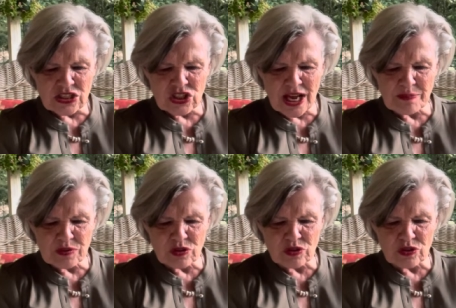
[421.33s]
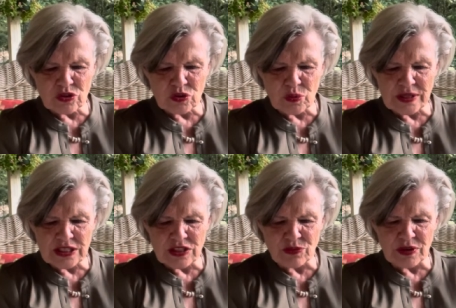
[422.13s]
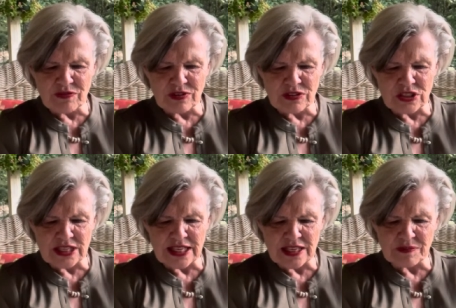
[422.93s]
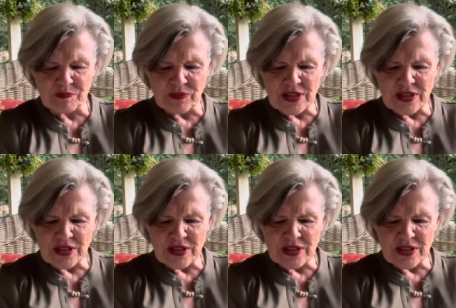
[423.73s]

chapter 23, verse 10.